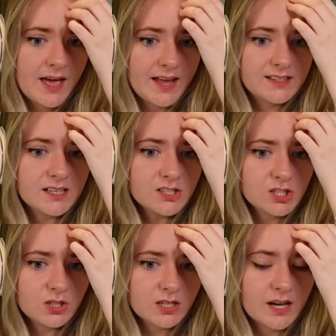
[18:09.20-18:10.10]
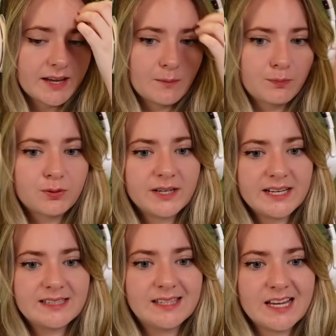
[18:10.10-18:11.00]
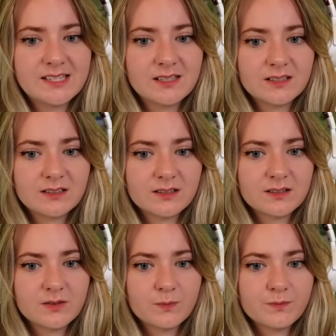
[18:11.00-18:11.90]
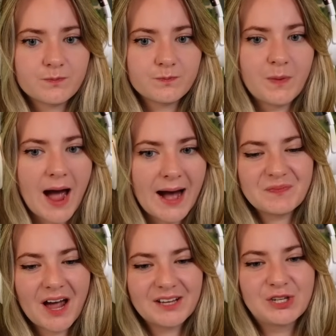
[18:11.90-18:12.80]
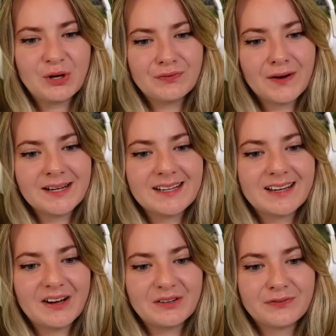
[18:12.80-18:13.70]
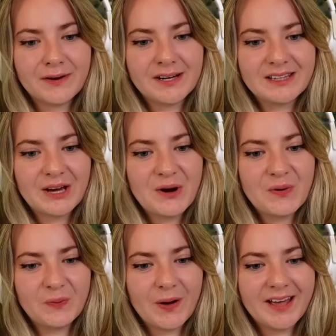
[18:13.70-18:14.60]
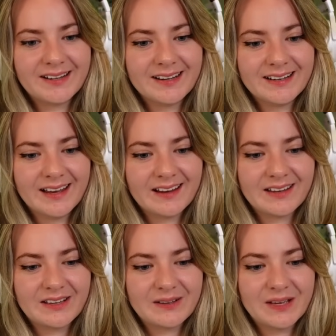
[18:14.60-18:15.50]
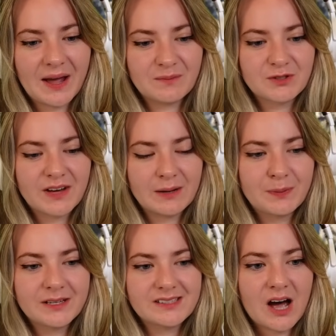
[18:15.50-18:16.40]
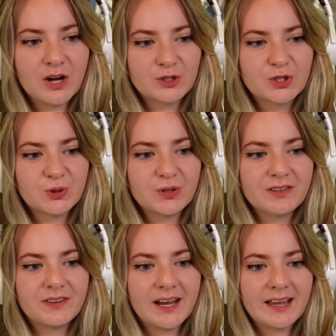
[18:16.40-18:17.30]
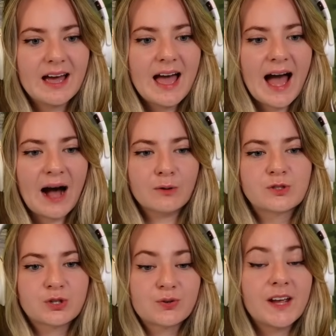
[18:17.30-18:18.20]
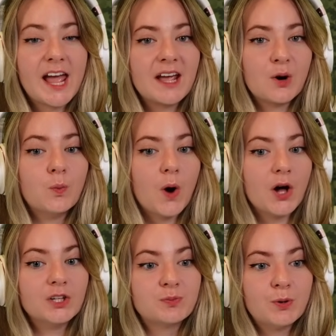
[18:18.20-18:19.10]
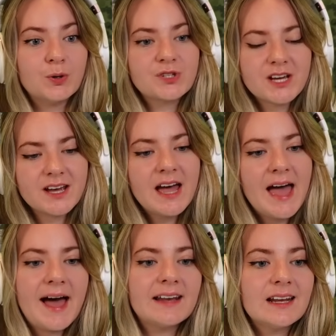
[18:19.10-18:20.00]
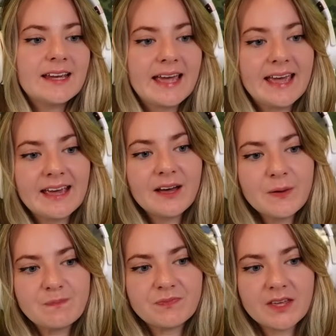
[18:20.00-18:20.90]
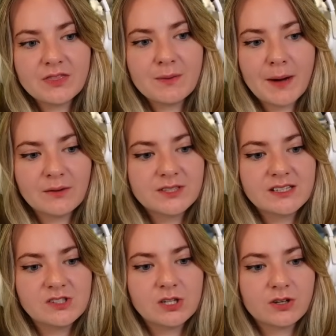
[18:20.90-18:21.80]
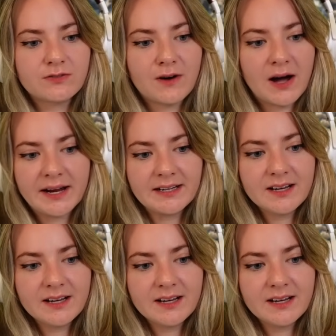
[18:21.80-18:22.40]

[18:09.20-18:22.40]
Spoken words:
It does look like a pretty decent map. I do find it kind of funny though when like game developers are unsure of like how to create a world border, and like here the mountains look fine,